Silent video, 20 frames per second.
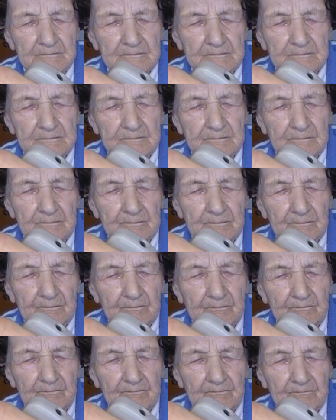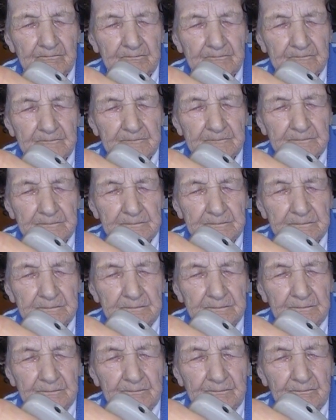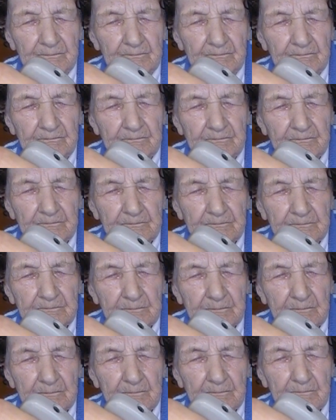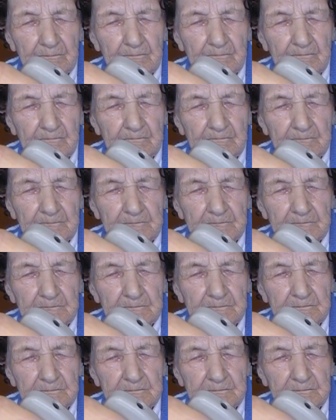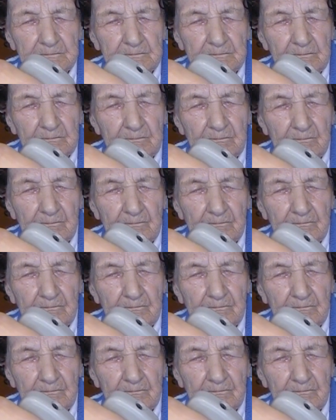(silence)